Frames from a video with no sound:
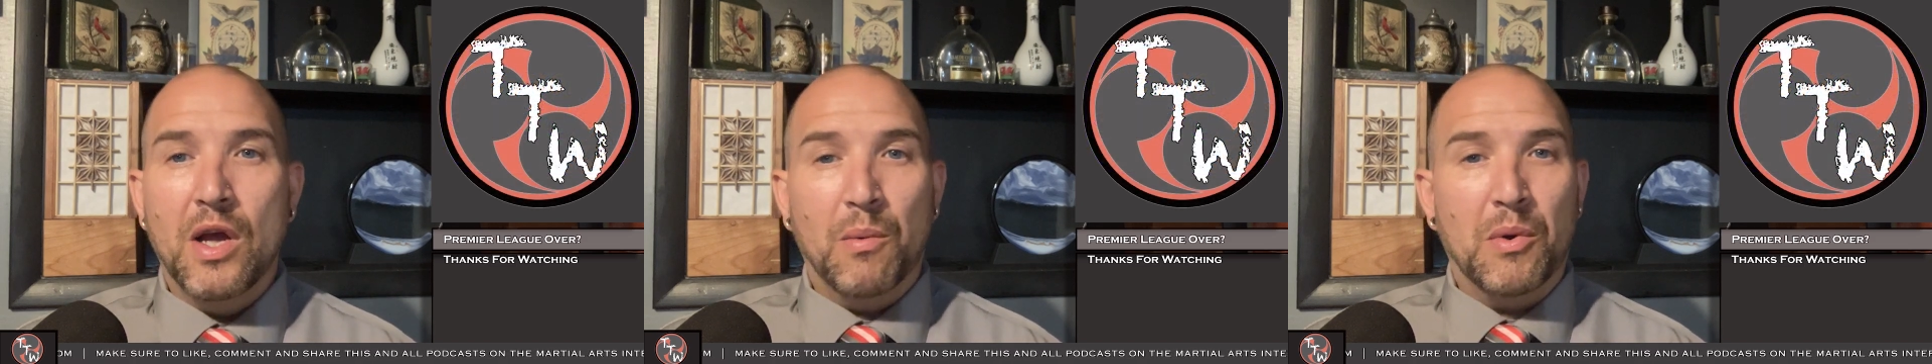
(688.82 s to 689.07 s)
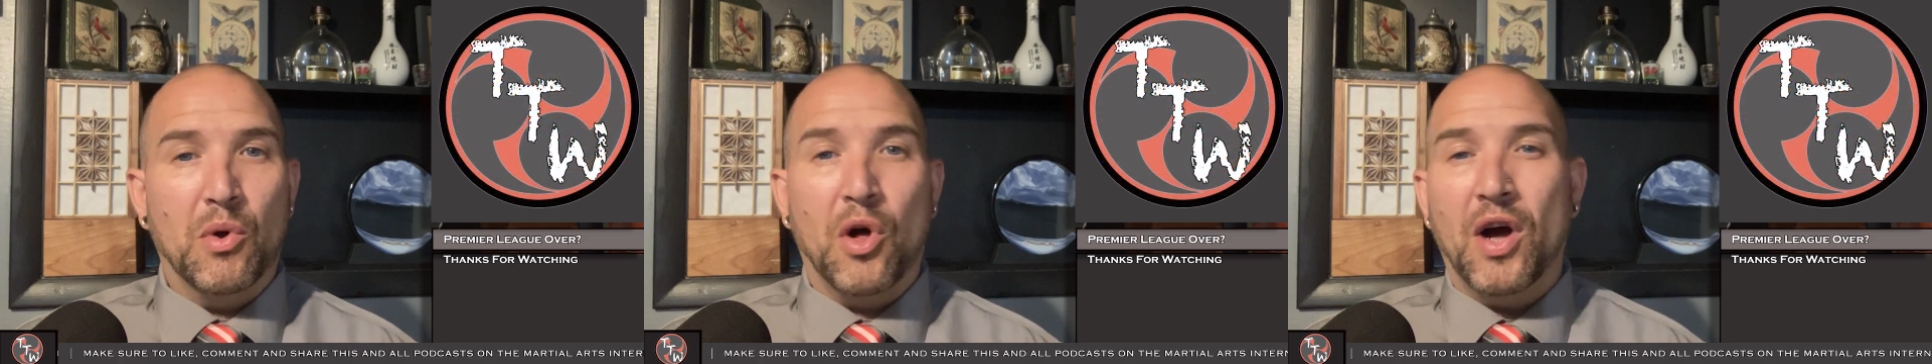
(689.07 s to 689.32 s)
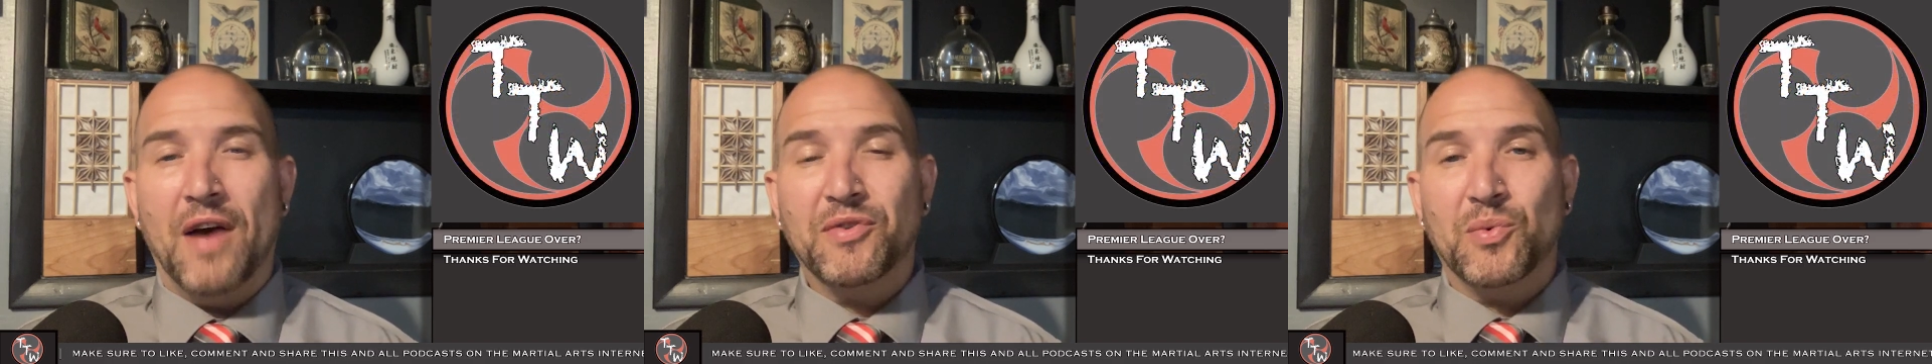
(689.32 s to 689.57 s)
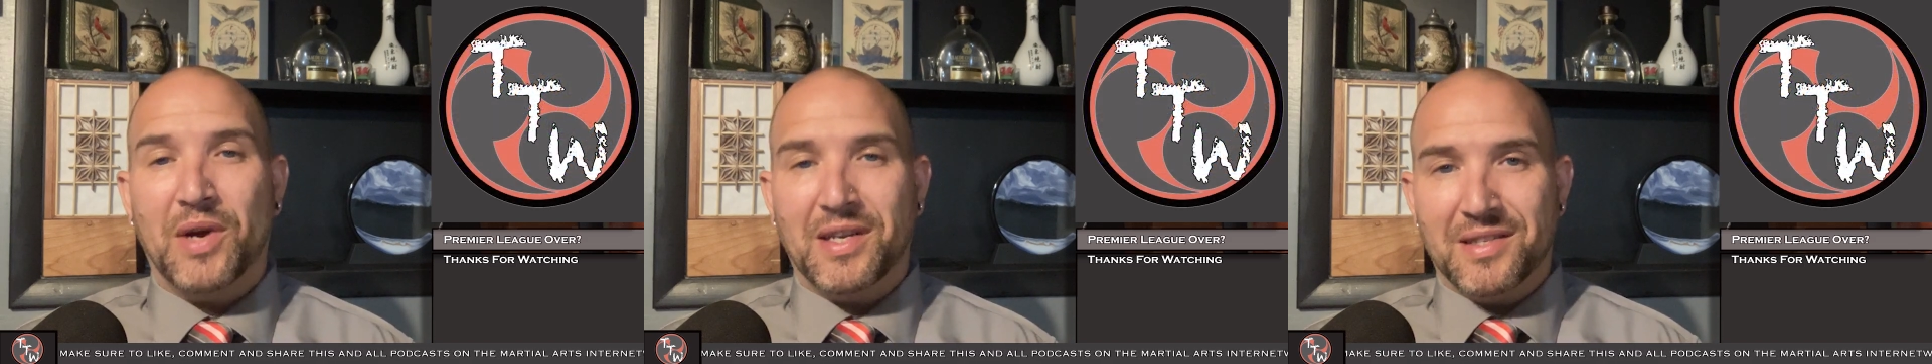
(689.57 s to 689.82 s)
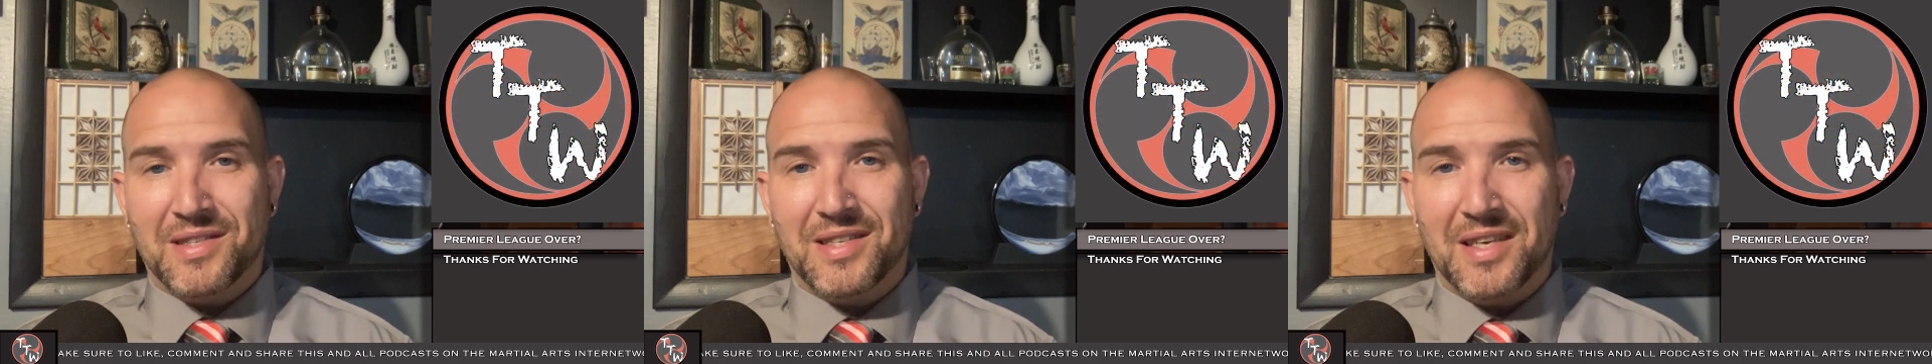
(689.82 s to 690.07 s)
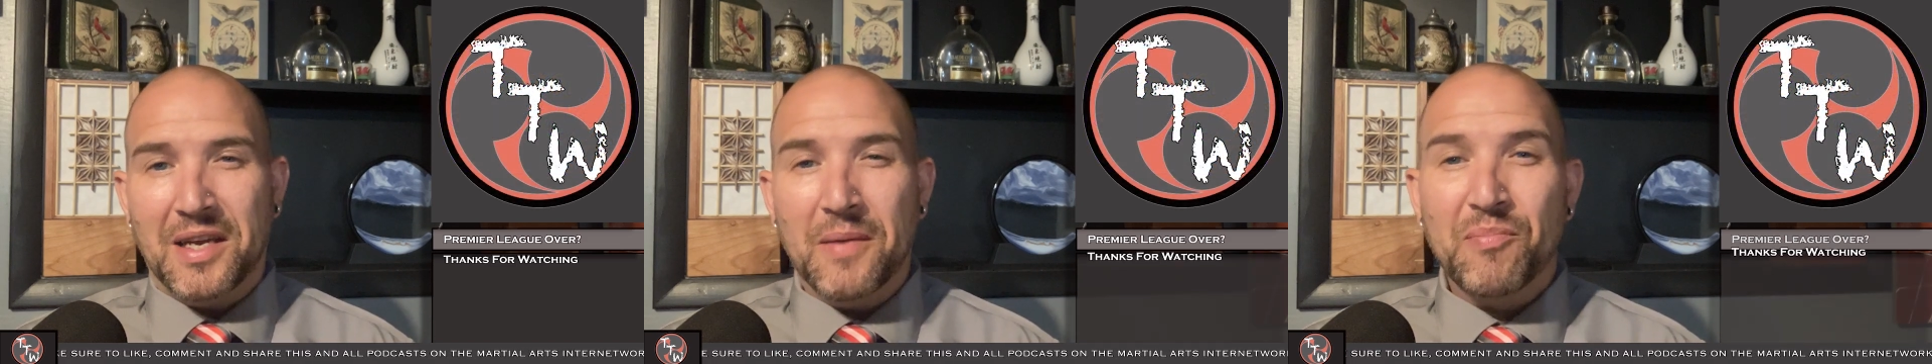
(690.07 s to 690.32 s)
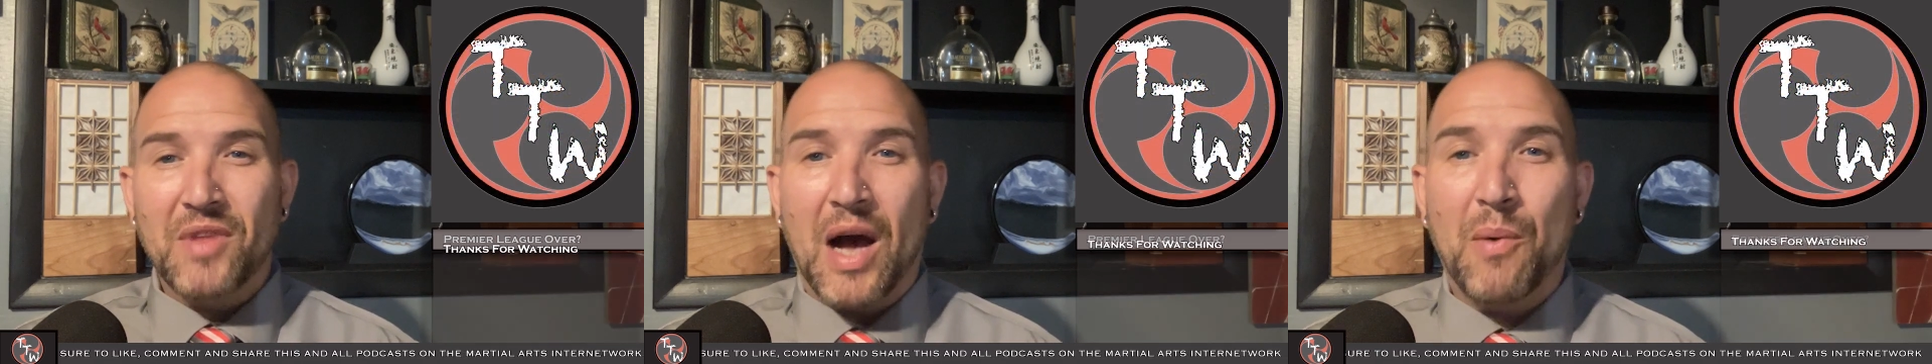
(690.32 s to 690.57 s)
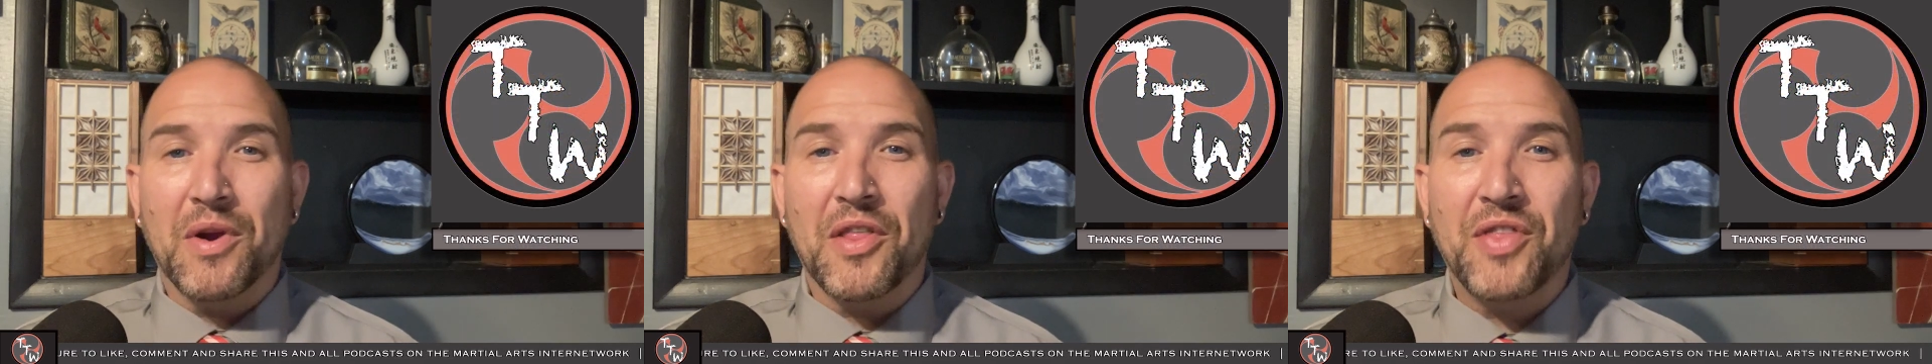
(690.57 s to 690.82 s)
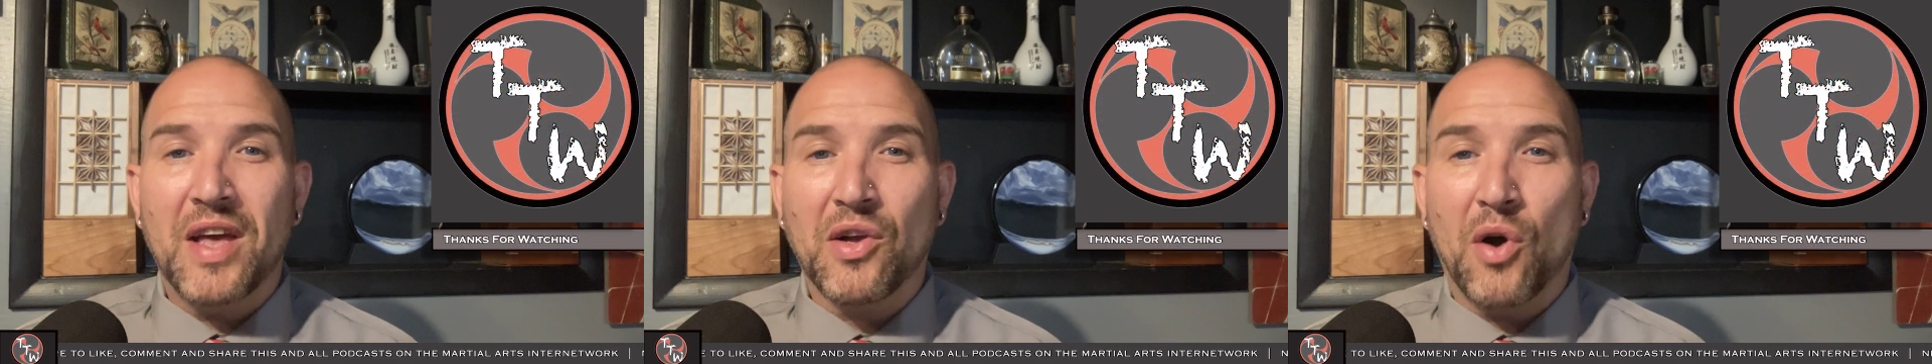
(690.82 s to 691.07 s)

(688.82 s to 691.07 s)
We will all have to wait and see. I want to thank